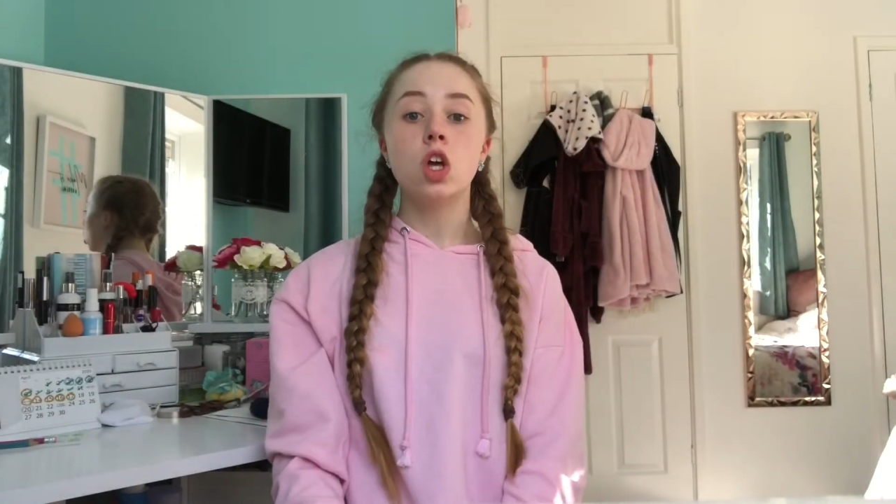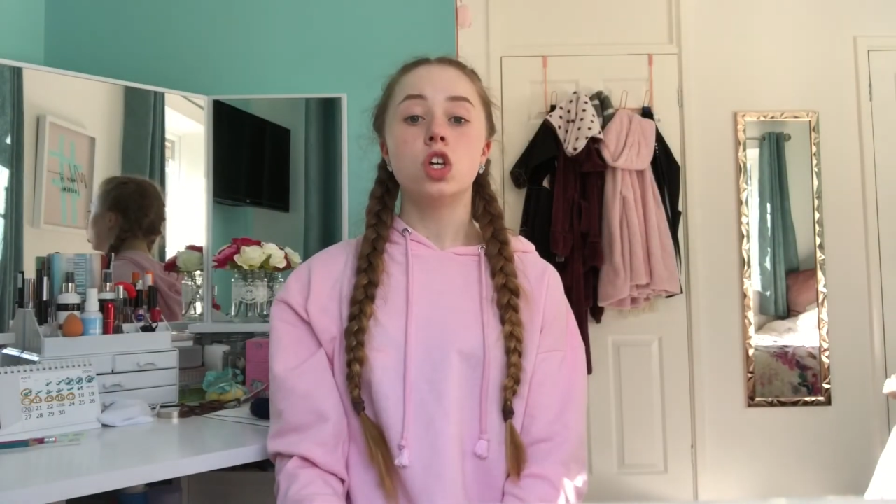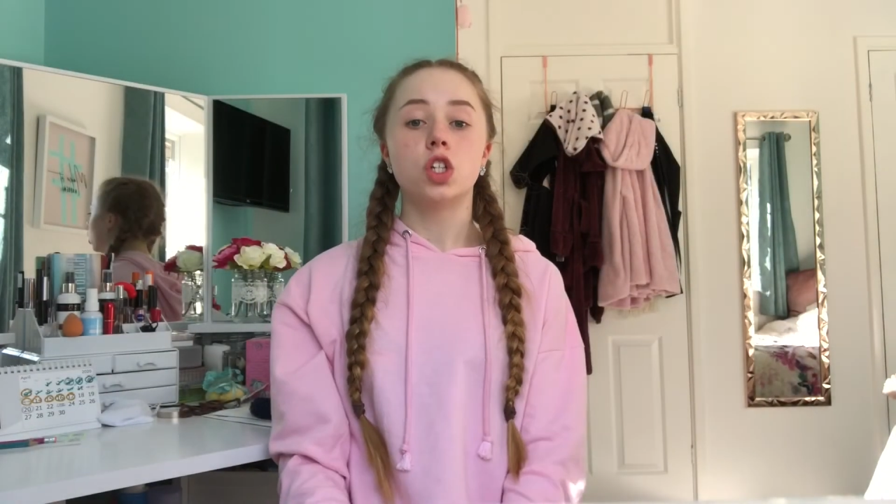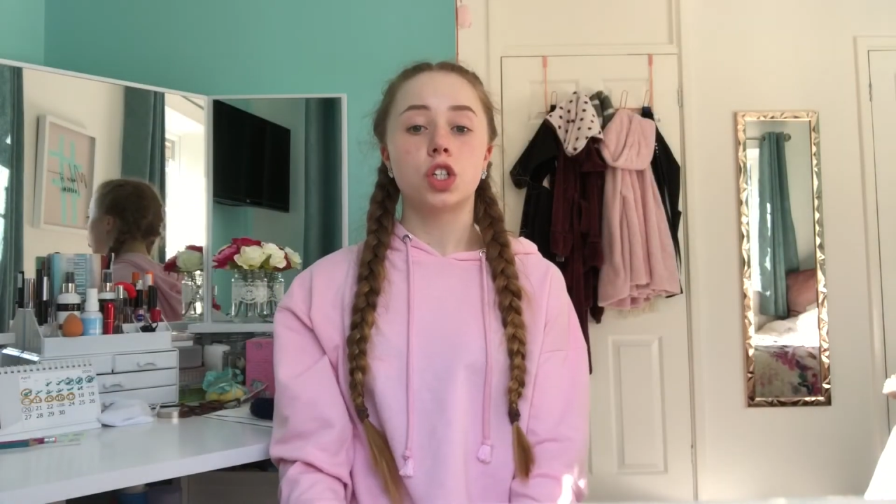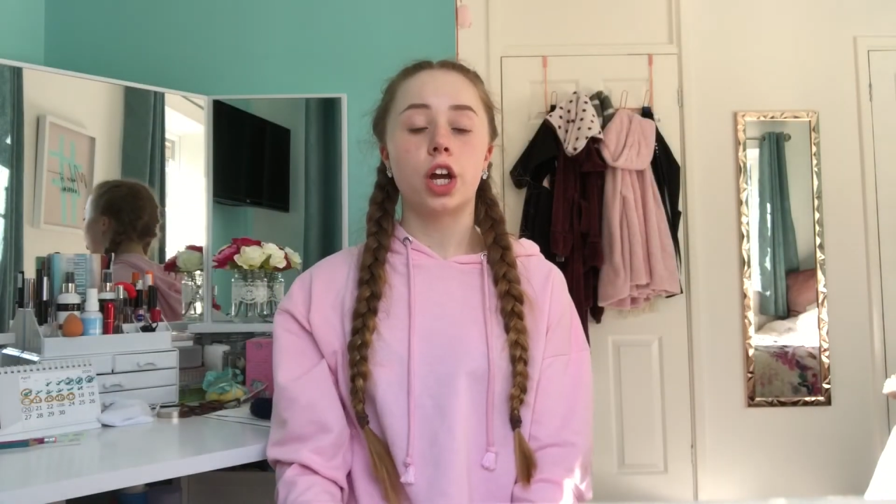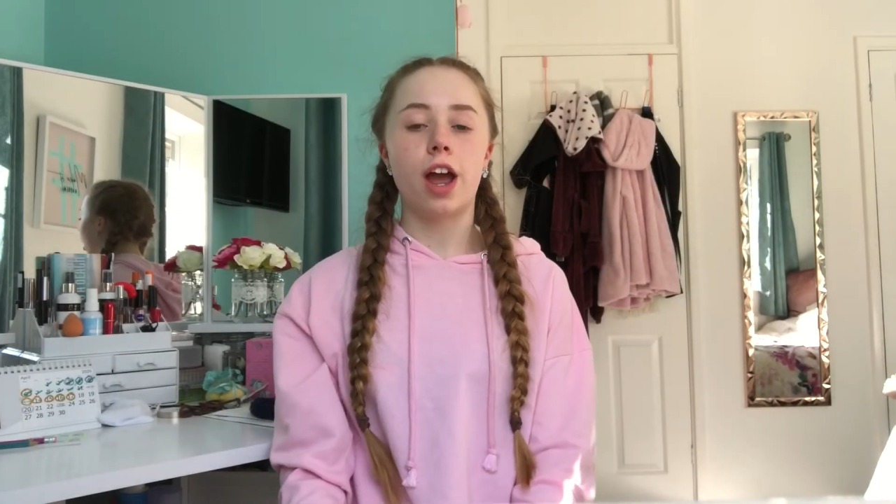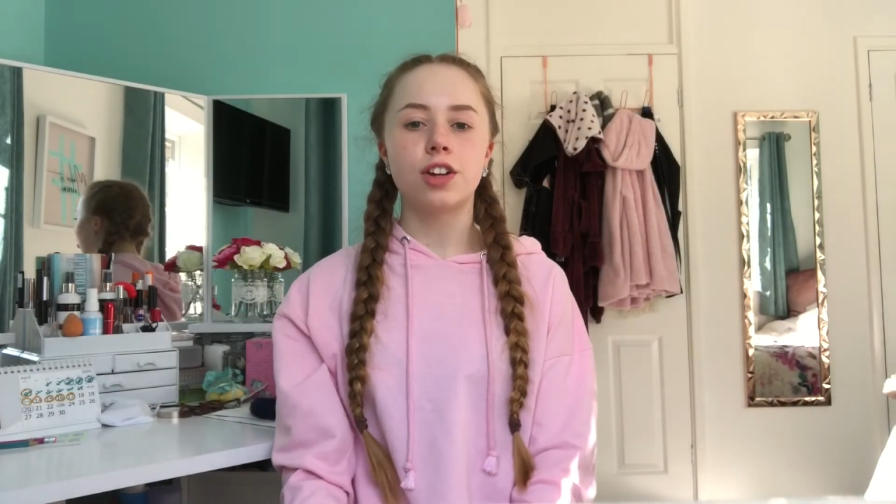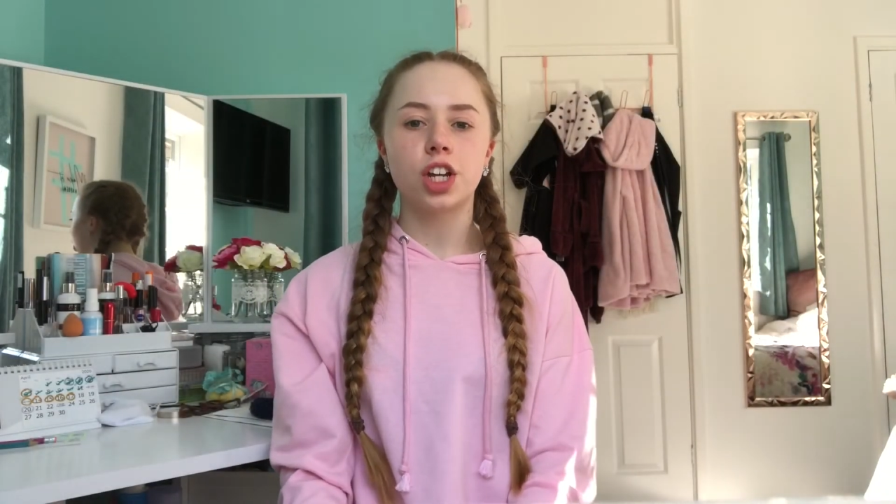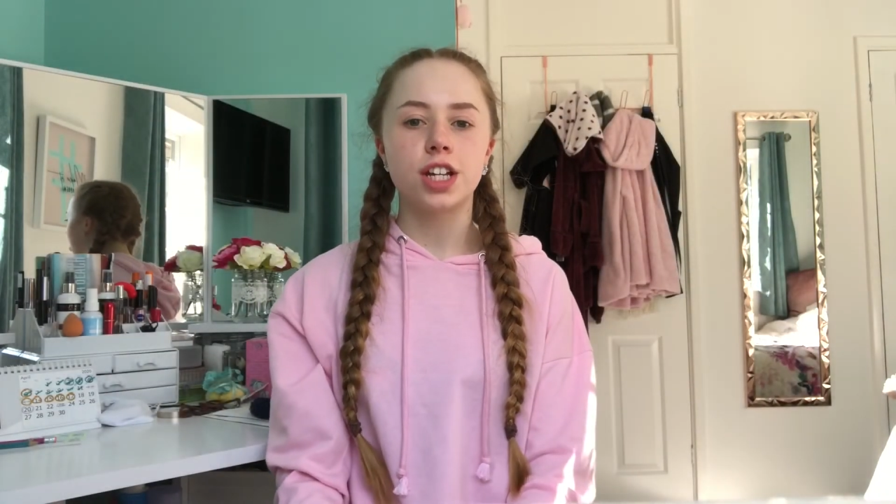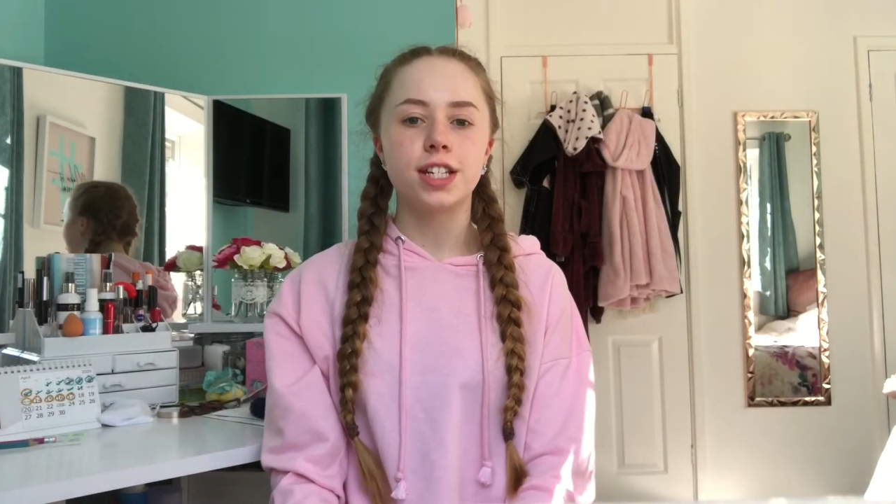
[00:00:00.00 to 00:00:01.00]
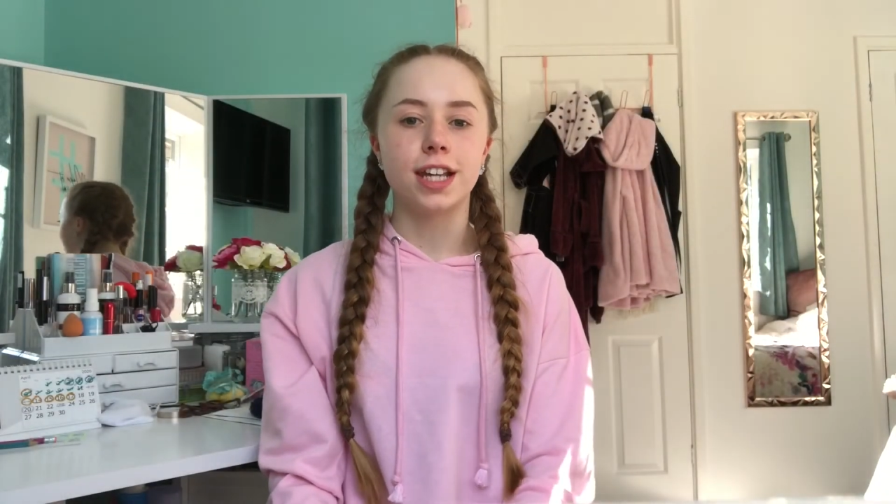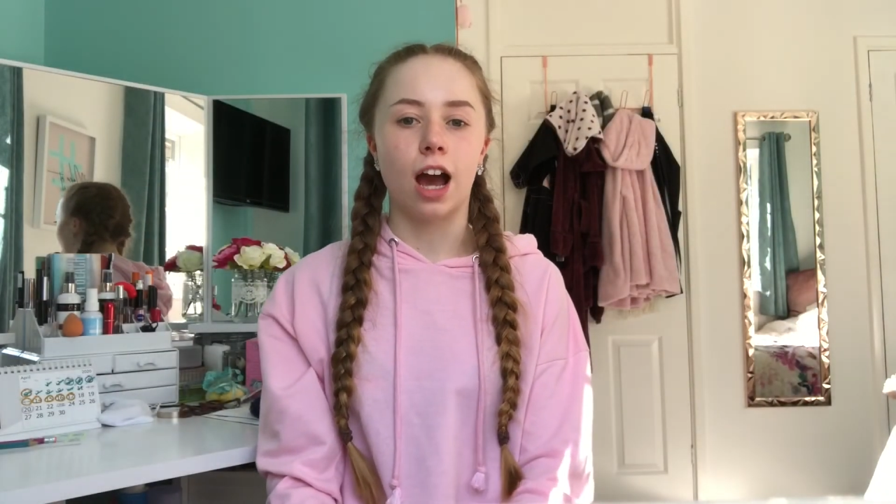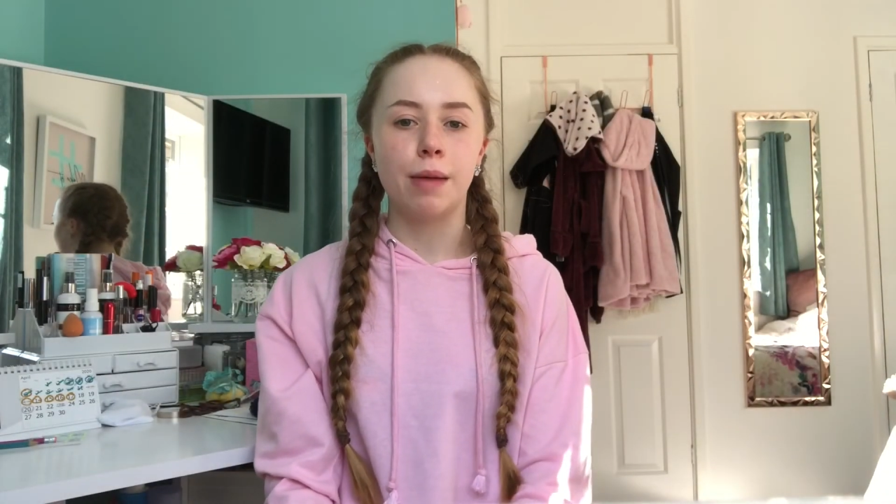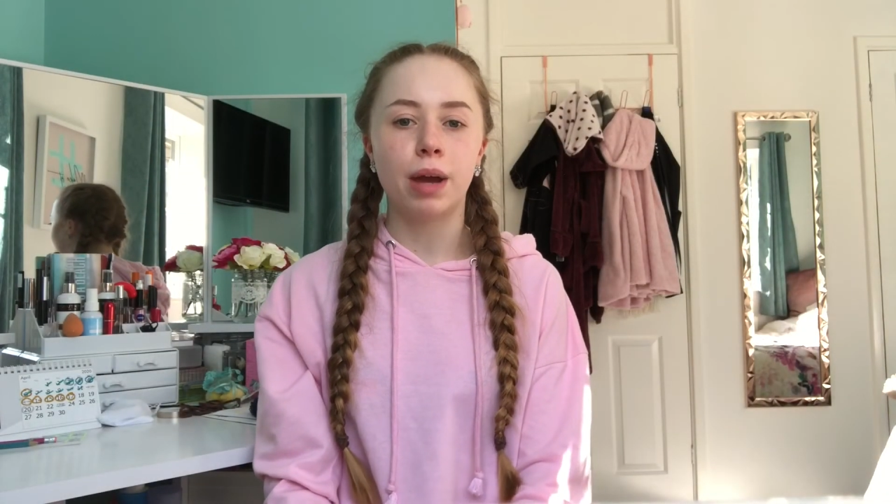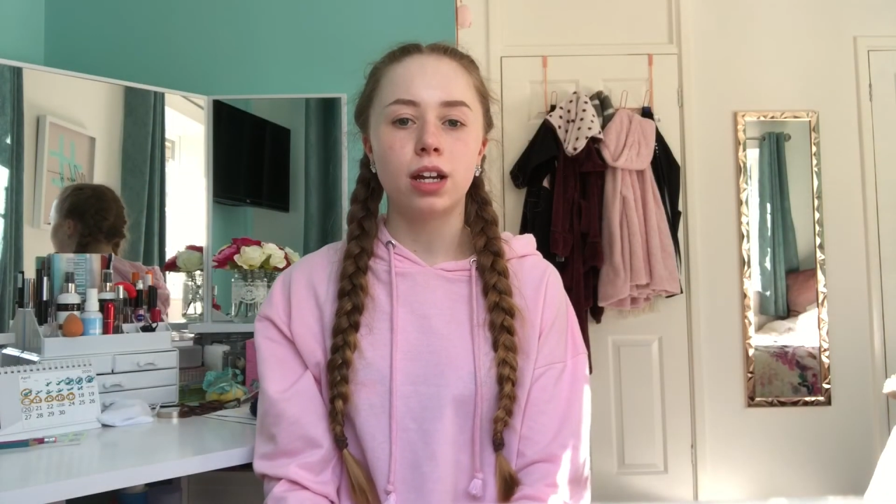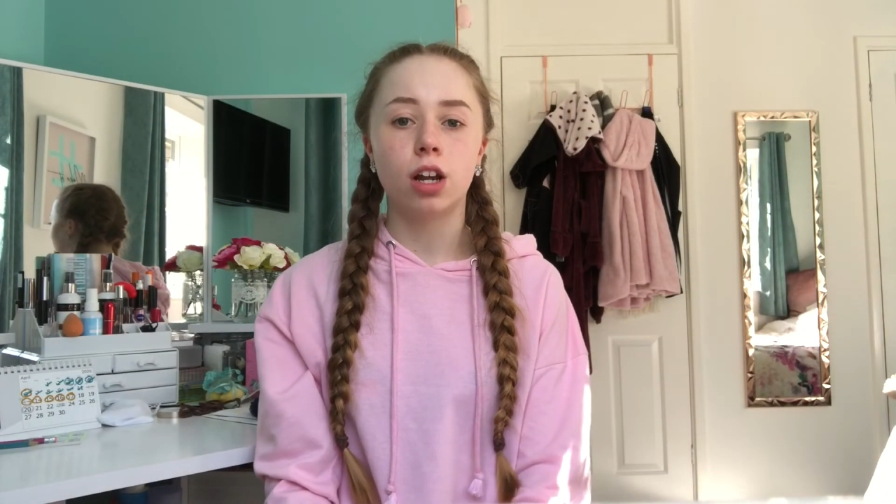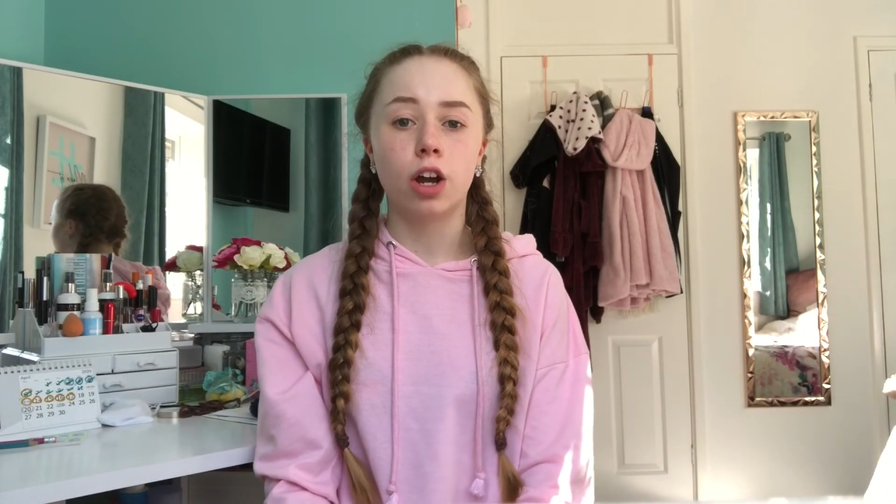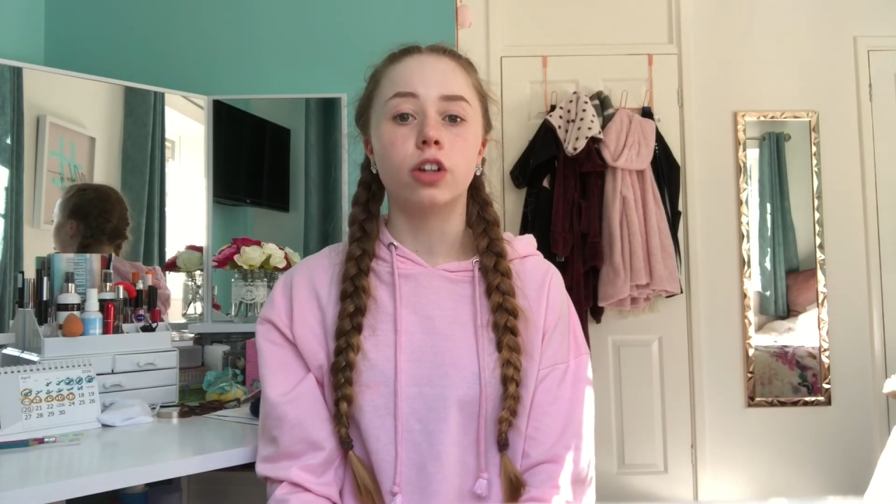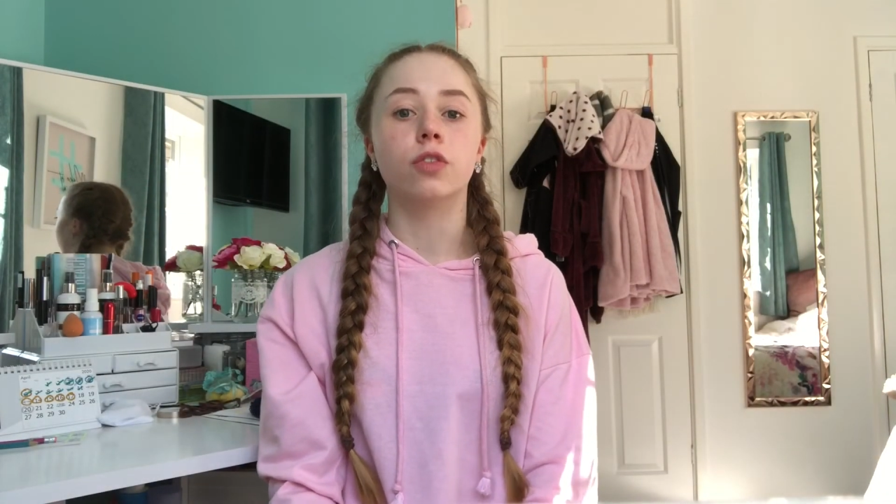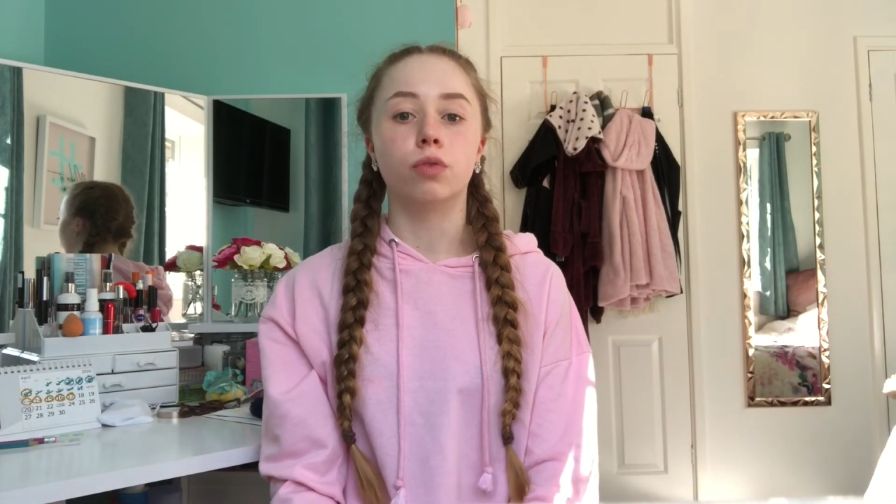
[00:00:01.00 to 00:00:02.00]
So as you can see, I made a
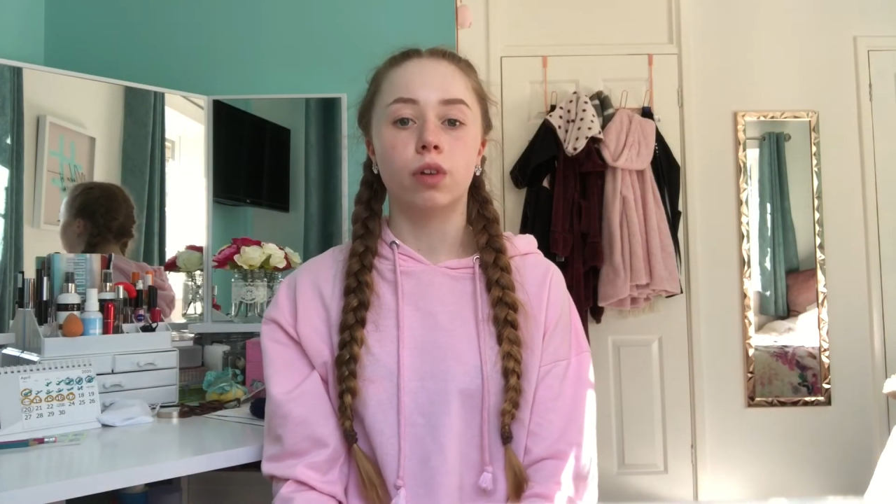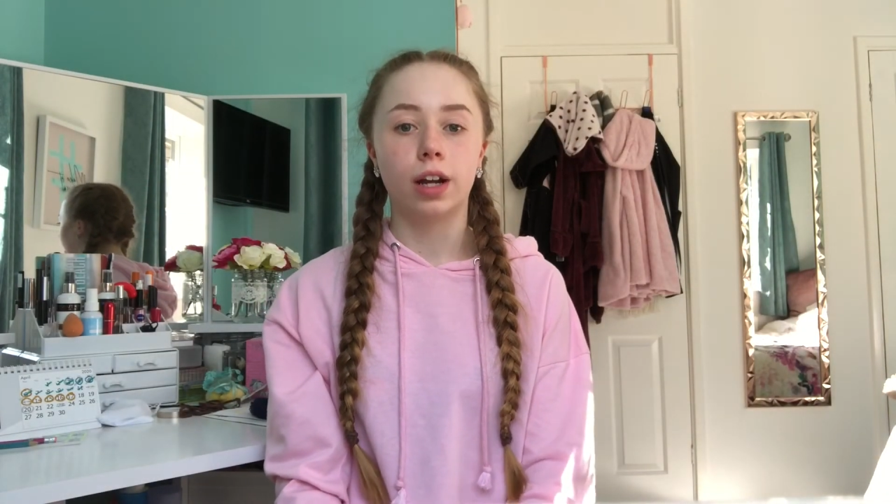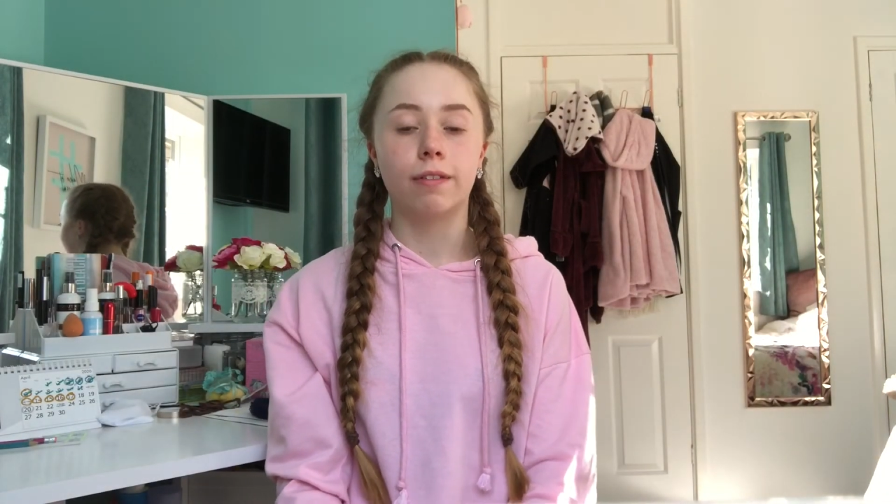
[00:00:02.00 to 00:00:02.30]
load of really,